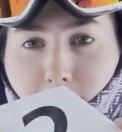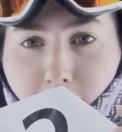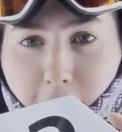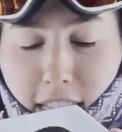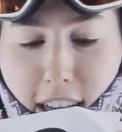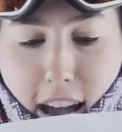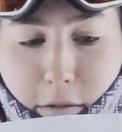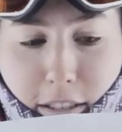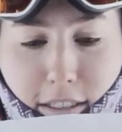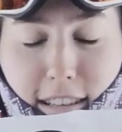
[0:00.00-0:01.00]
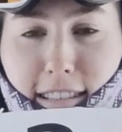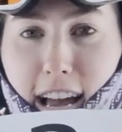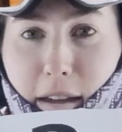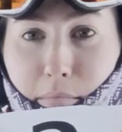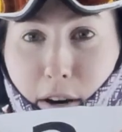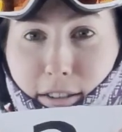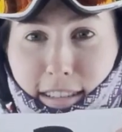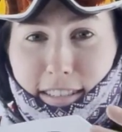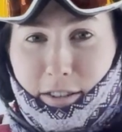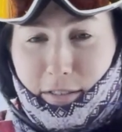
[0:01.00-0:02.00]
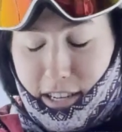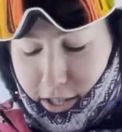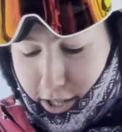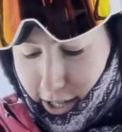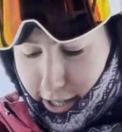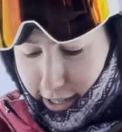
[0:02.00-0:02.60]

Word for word: I think I was the second person to register.